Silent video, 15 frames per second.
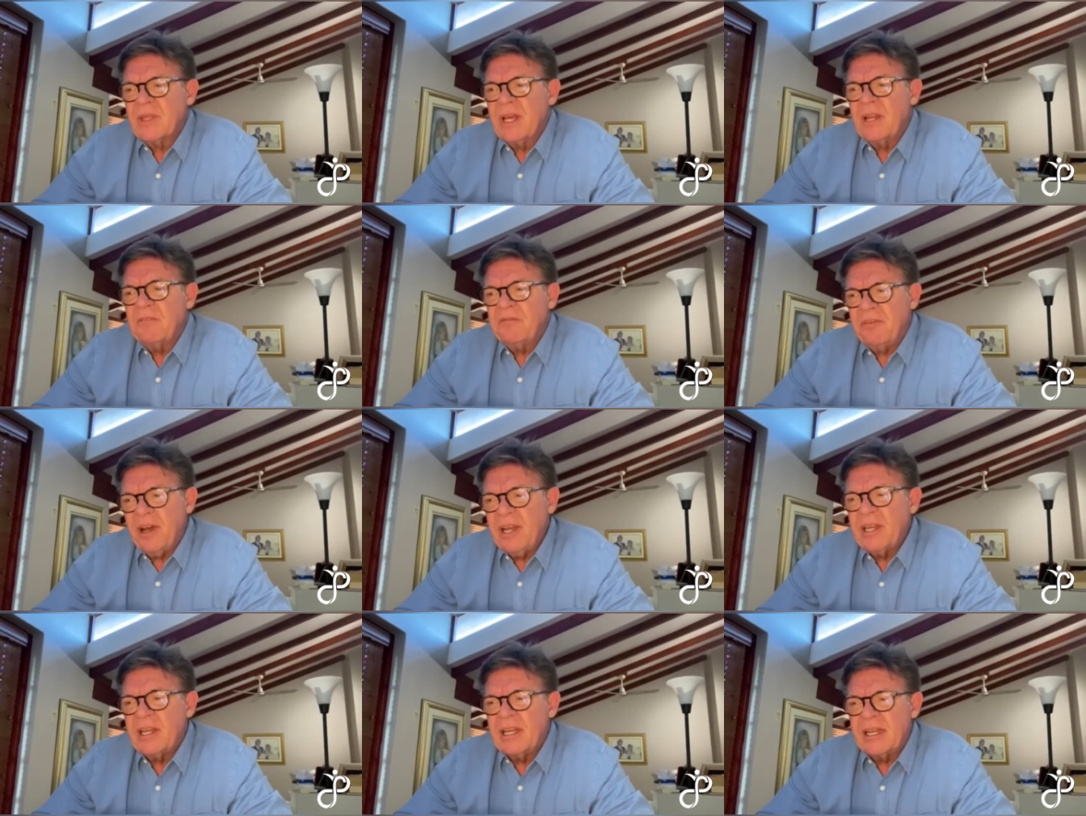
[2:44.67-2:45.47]
And
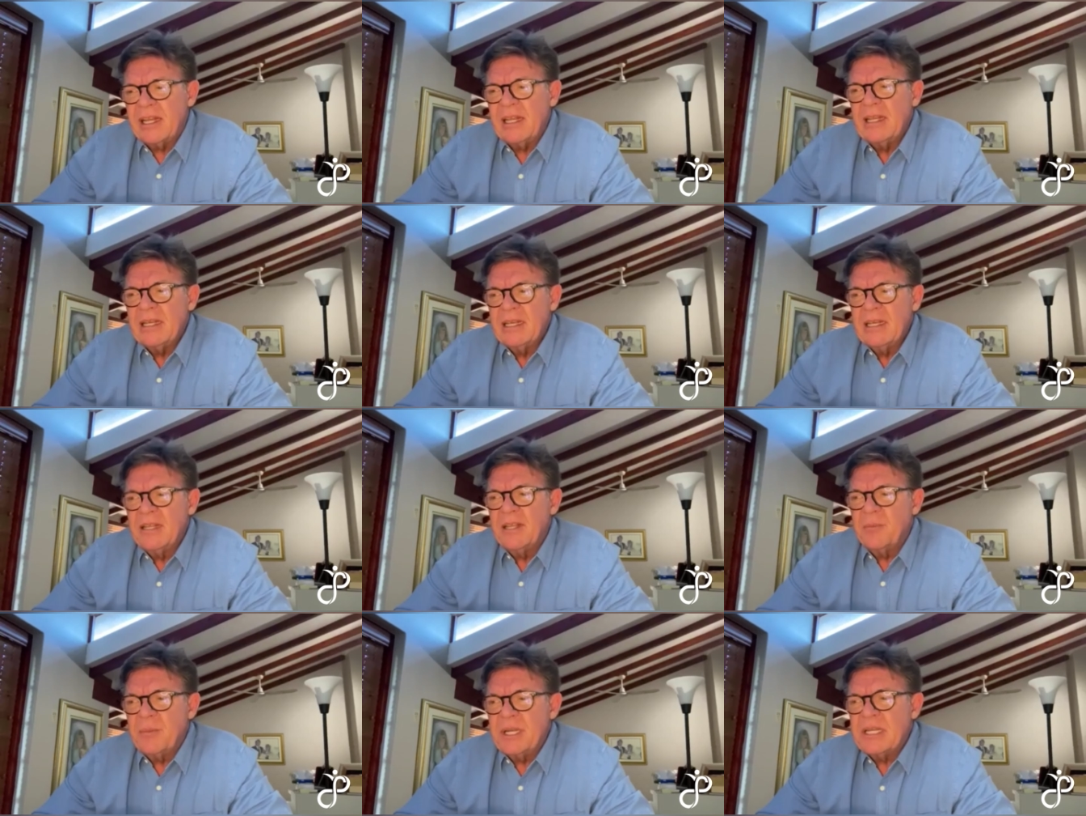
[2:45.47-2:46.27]
finally,
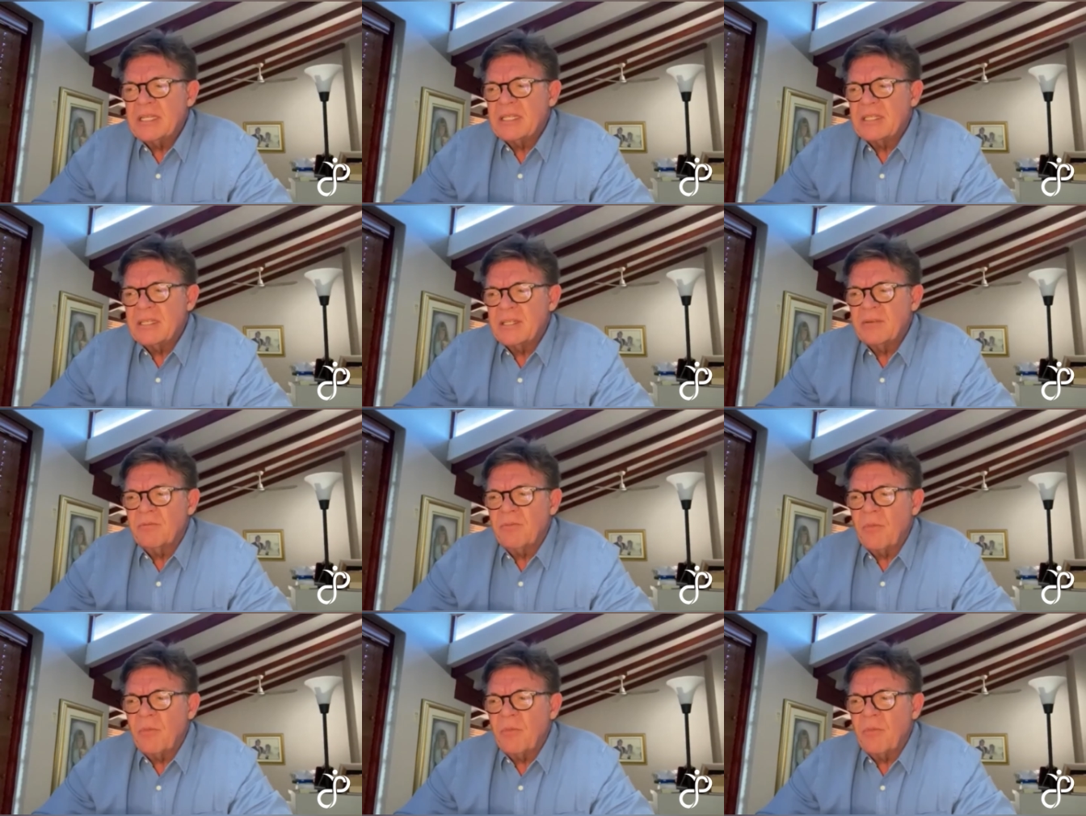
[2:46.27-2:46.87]
the minister